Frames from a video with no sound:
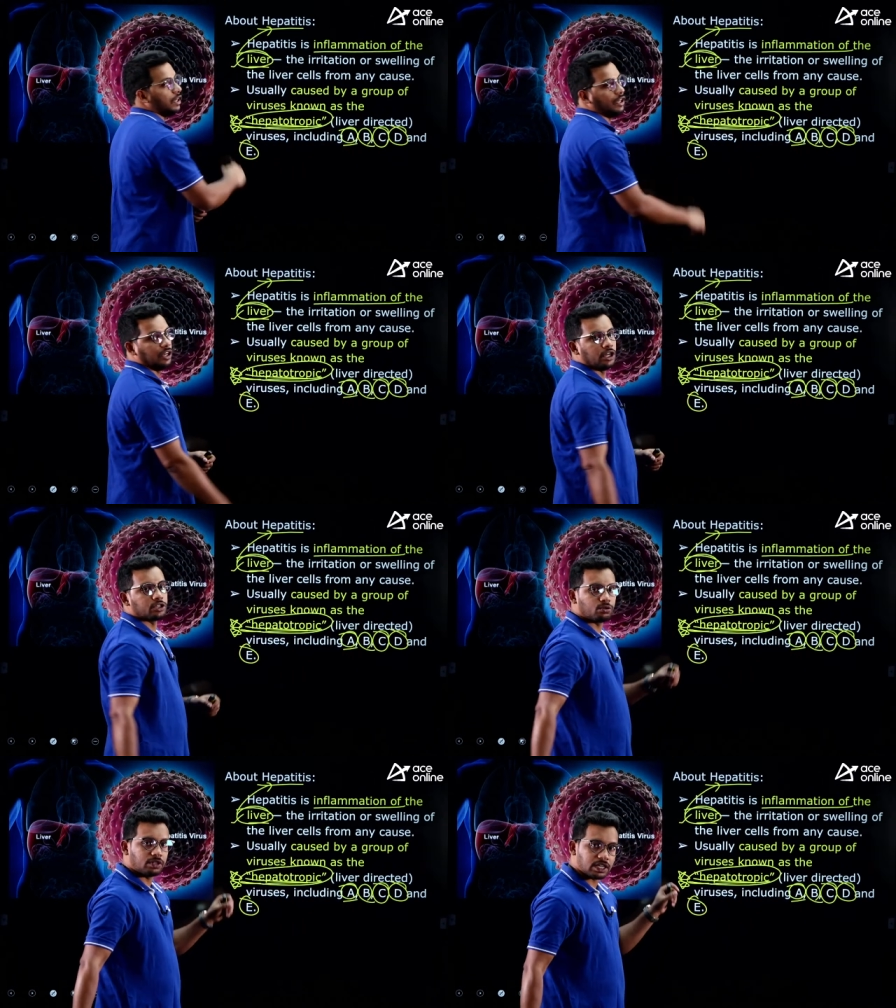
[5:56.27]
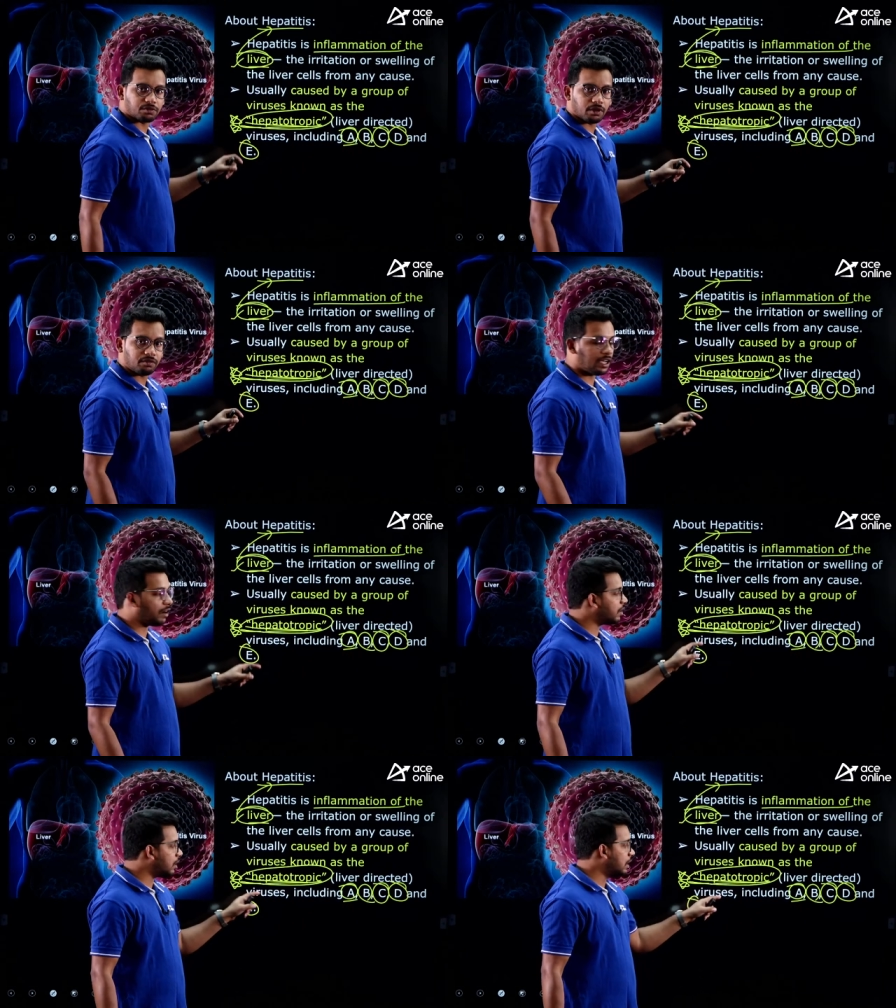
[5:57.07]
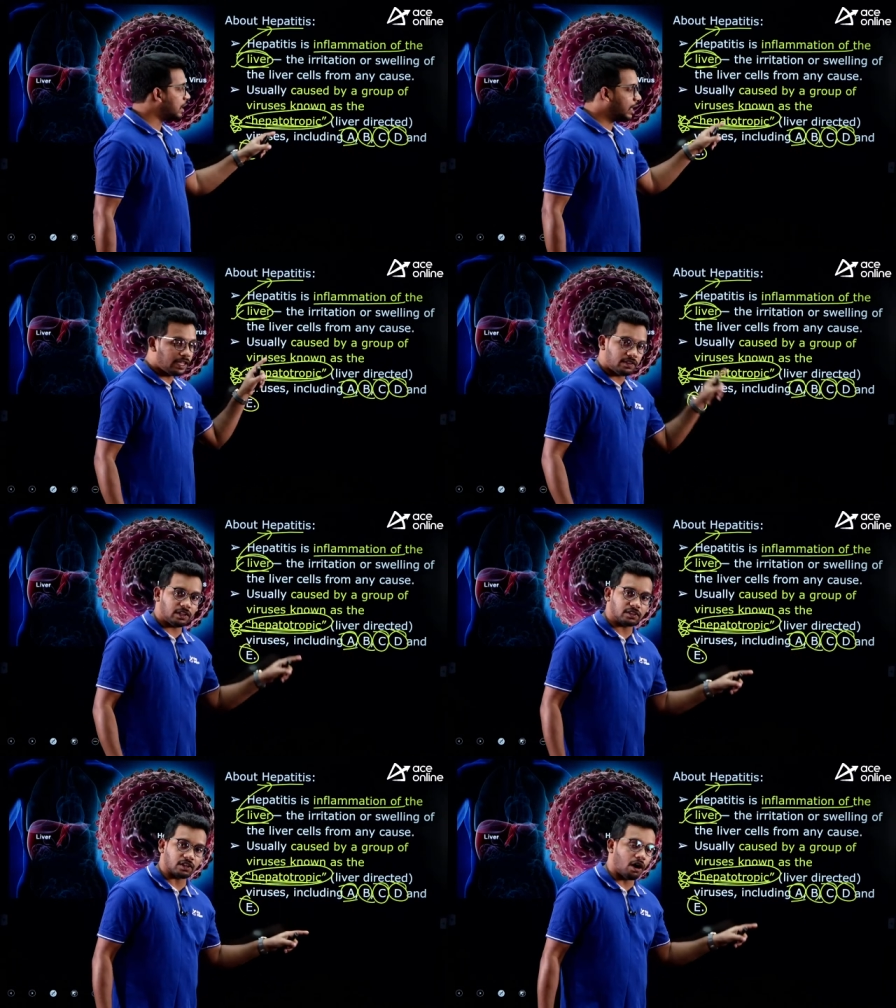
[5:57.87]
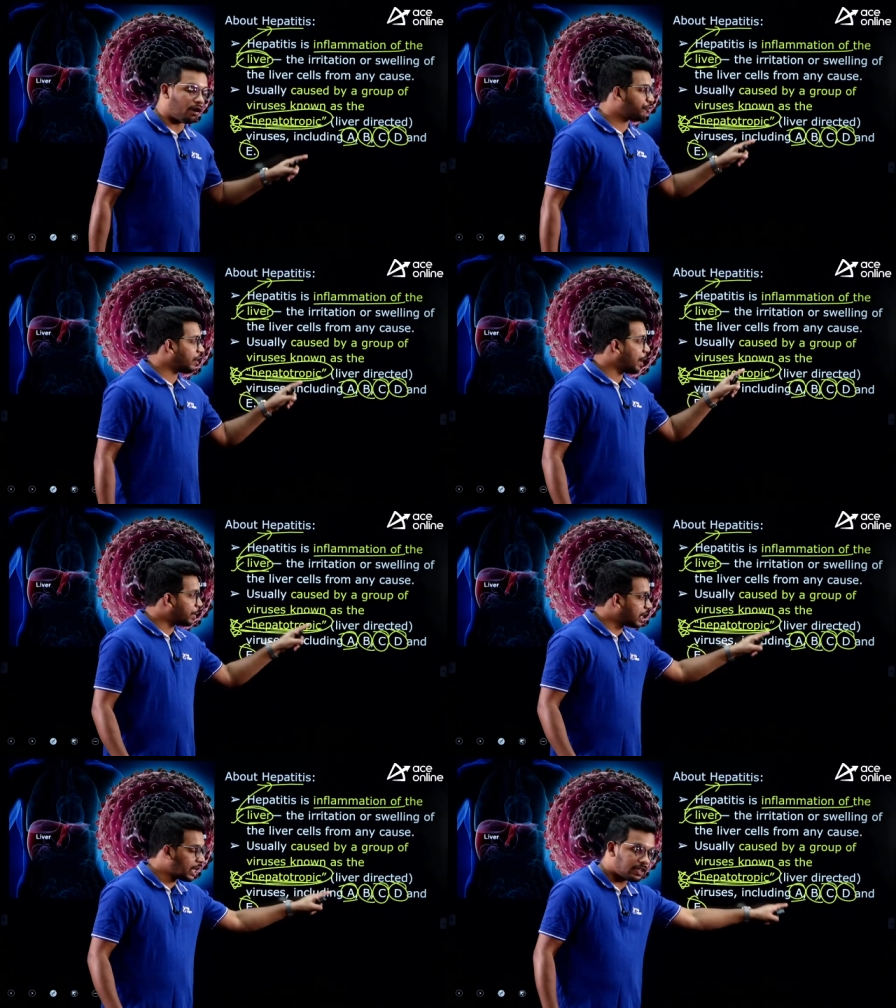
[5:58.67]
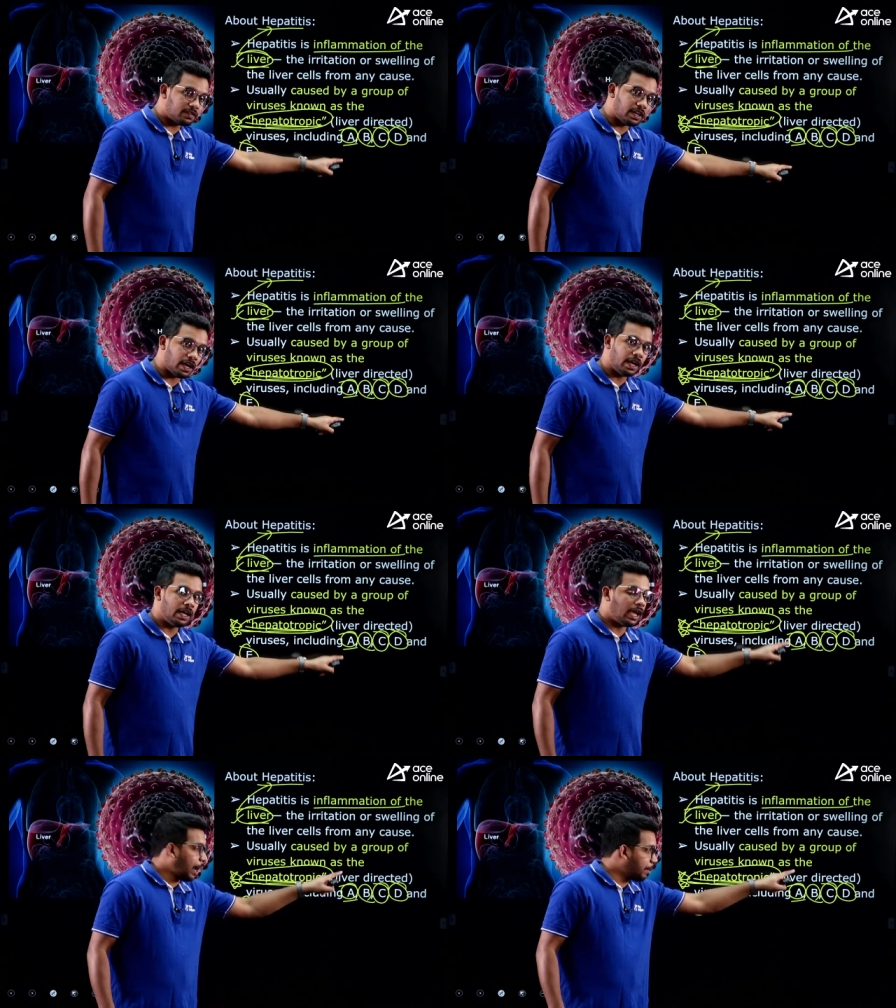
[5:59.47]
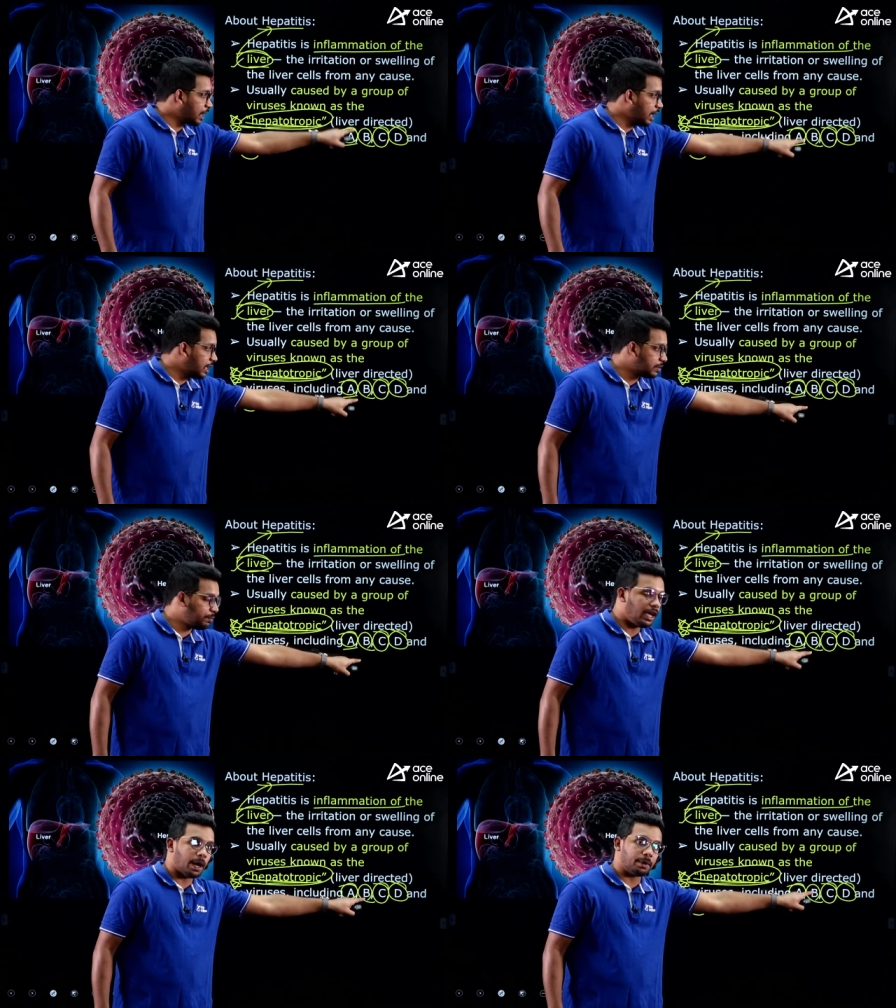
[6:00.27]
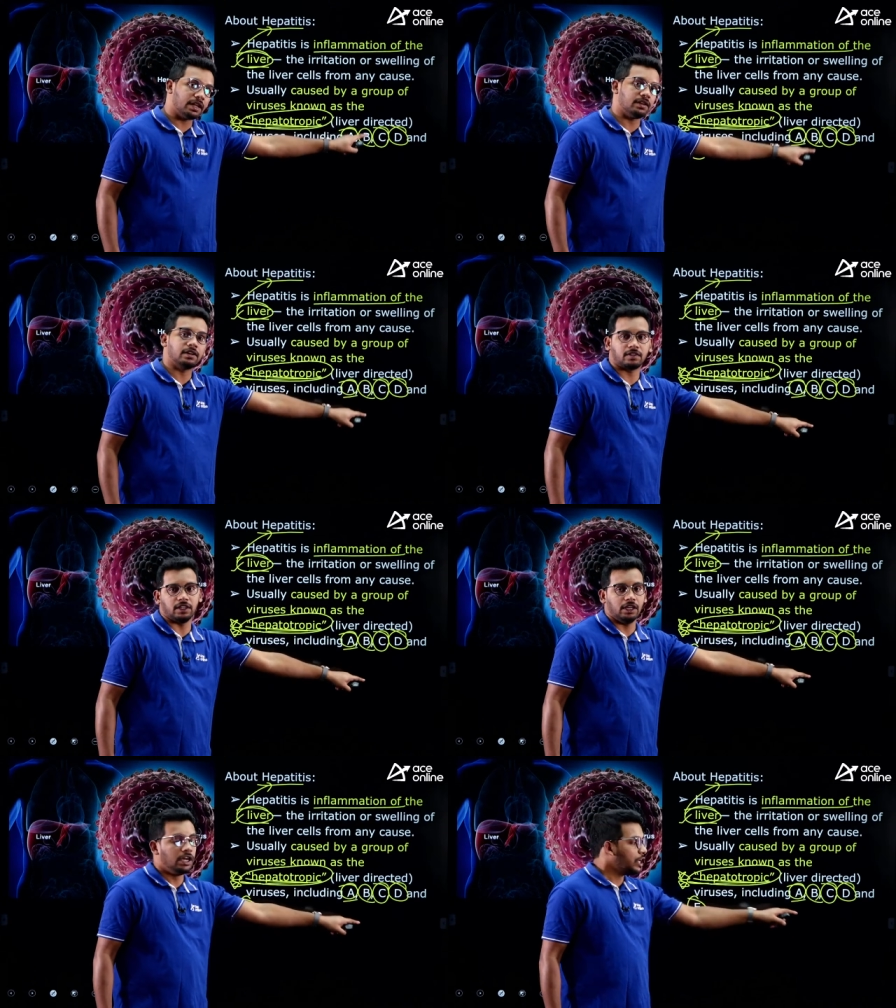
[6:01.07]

E. So, that is why we have a disease of hepatitis A, hepatitis B, hepatitis C.